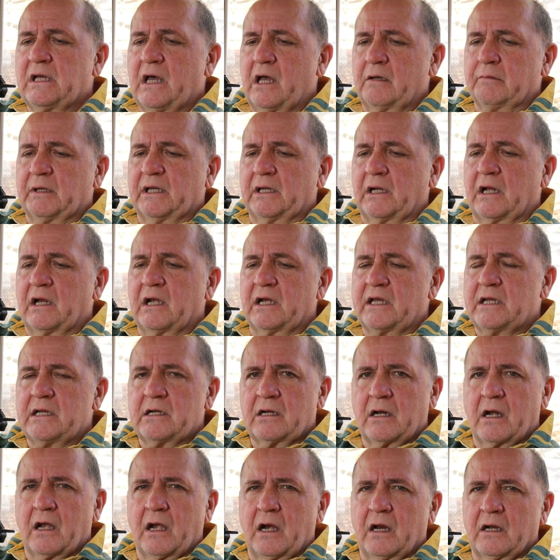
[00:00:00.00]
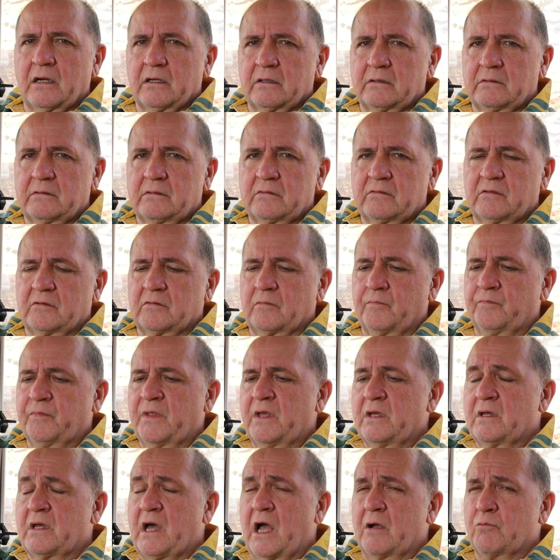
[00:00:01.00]
I'm in clean clothes.
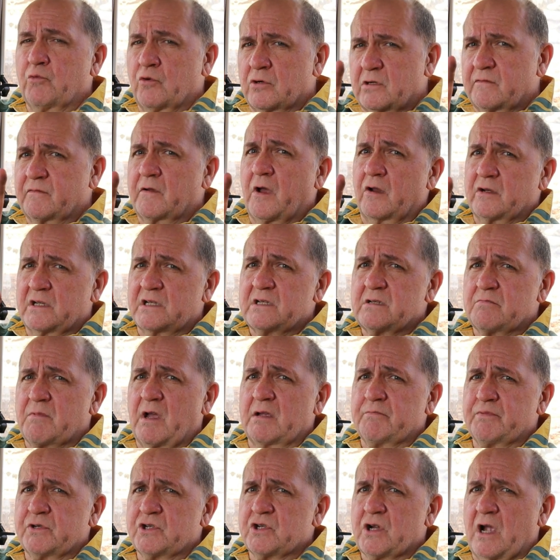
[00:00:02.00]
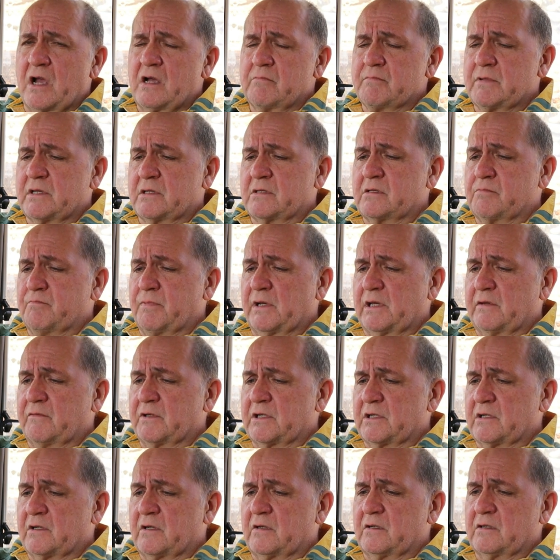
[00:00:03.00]
I would have got into my pyjamas, believe
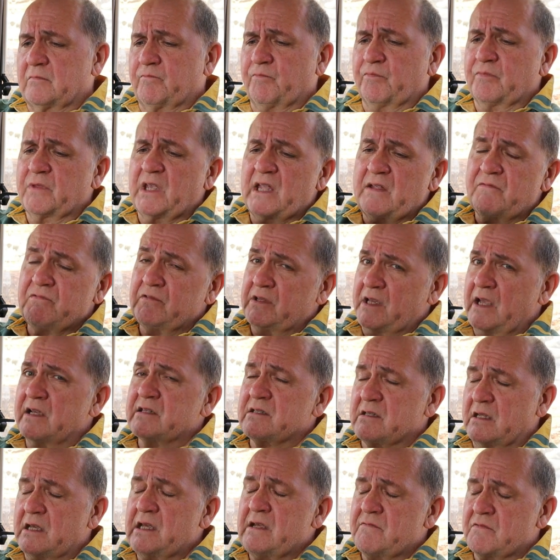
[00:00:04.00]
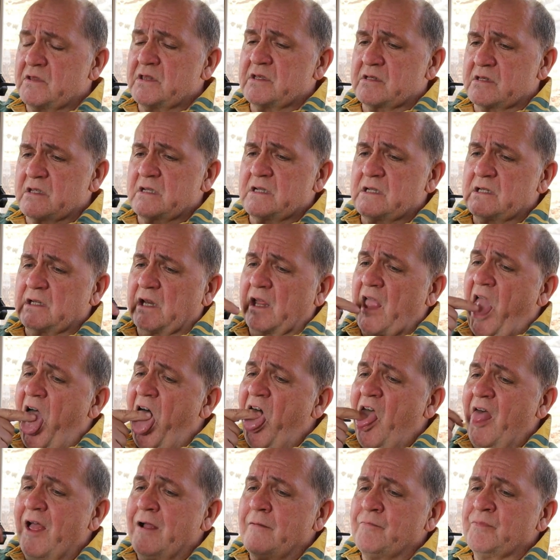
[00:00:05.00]
it or not, even this early.
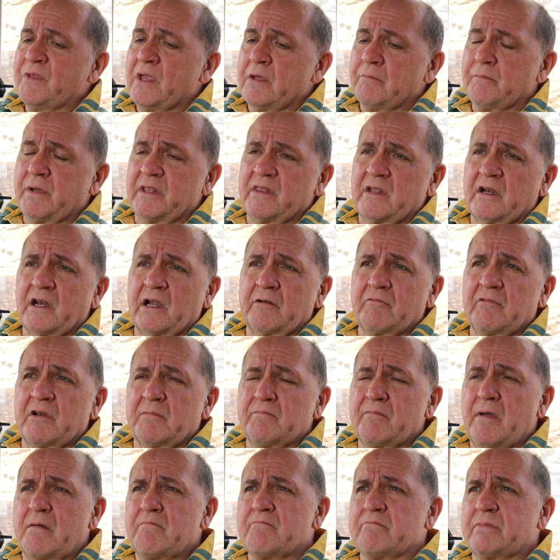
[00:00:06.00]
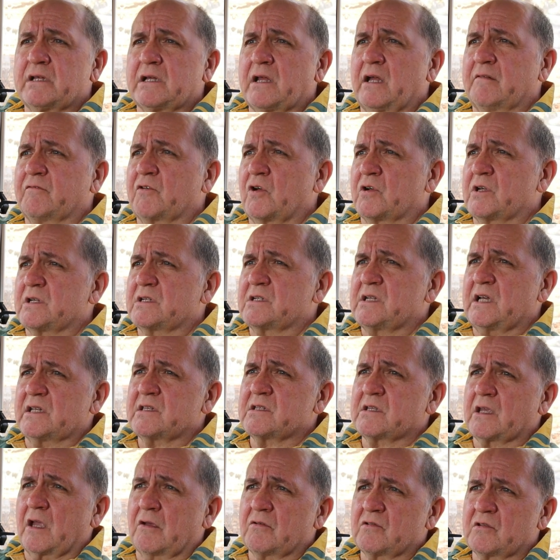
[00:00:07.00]
But then I remembered I've got a
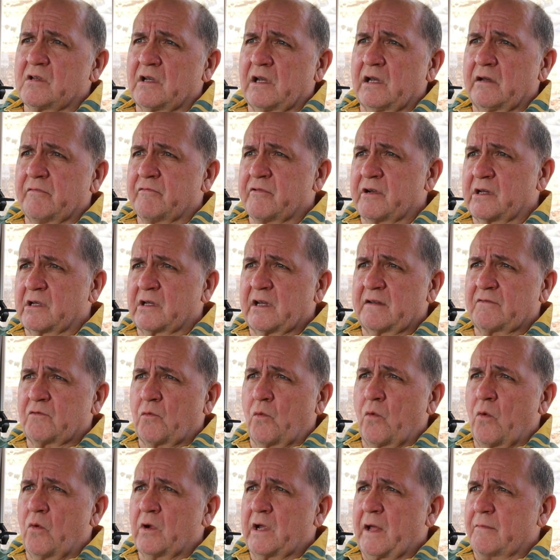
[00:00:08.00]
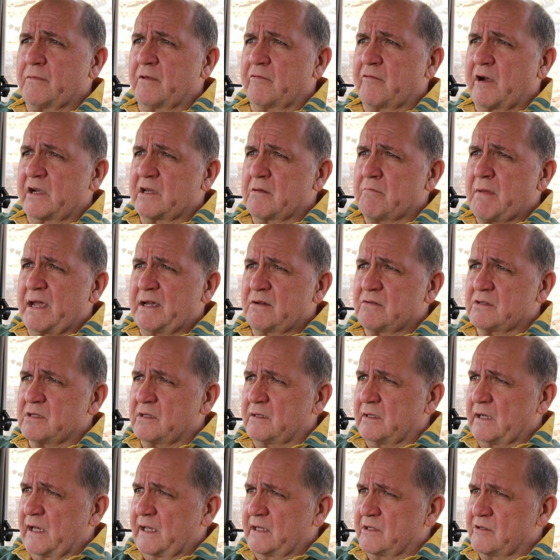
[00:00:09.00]
Tesco's delivering and I have to walk up the ruddy
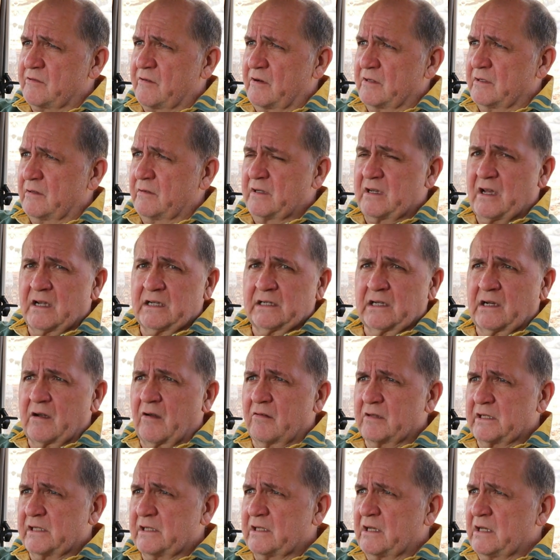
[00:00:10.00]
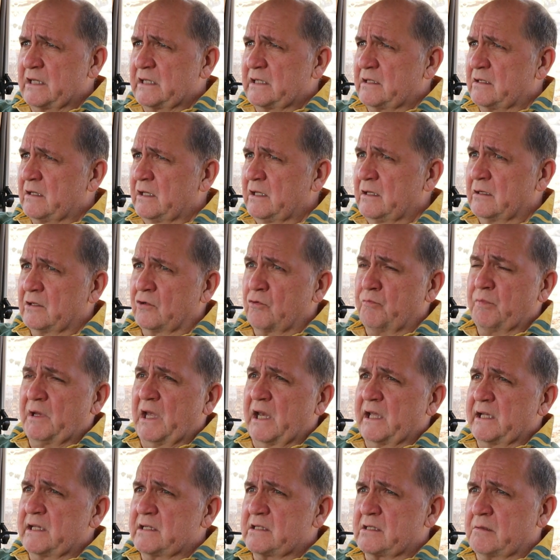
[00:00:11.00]
mountain later on at 9 o'clock at night. Could be
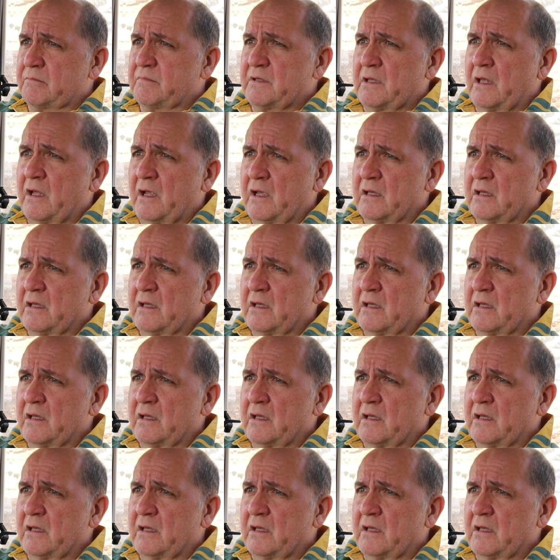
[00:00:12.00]
later.